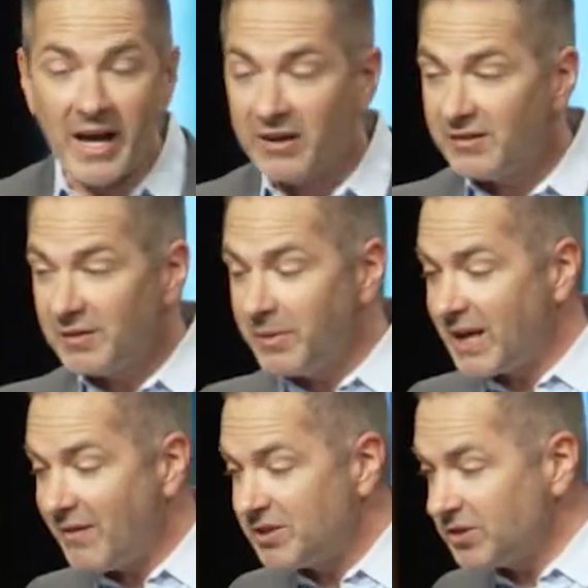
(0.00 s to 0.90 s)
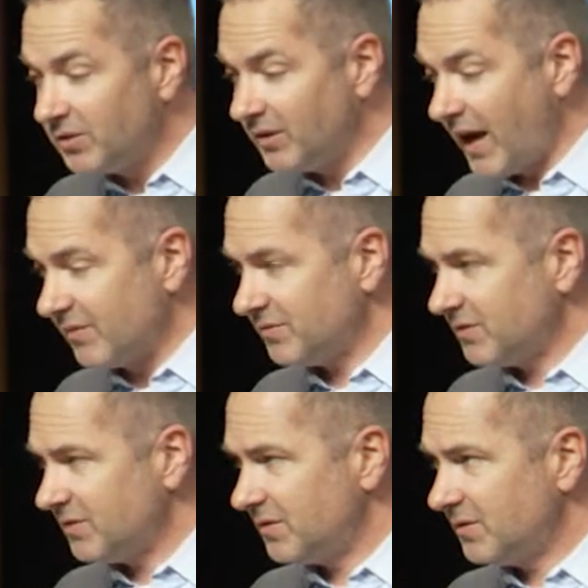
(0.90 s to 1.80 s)
How can somebody have eternal life?
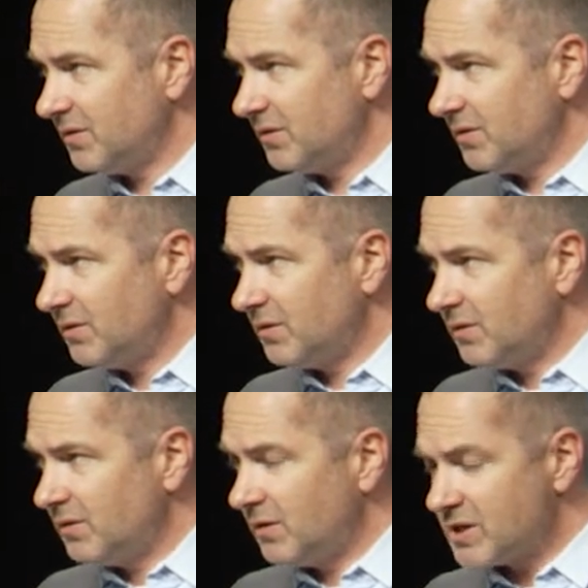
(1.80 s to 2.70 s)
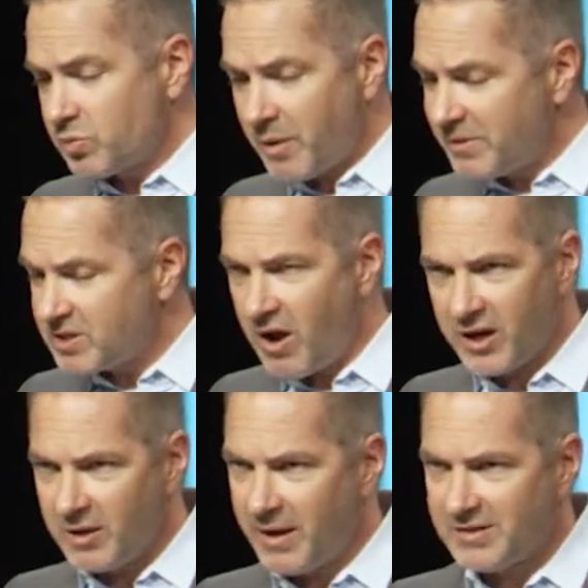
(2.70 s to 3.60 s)
And that's what I've been
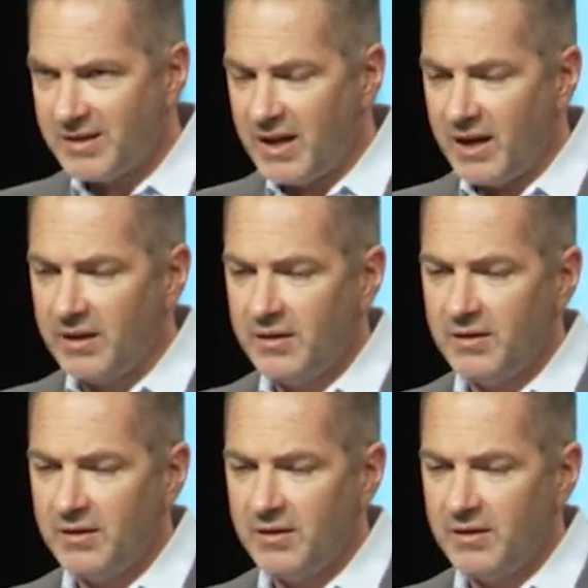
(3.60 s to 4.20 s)
talking about today.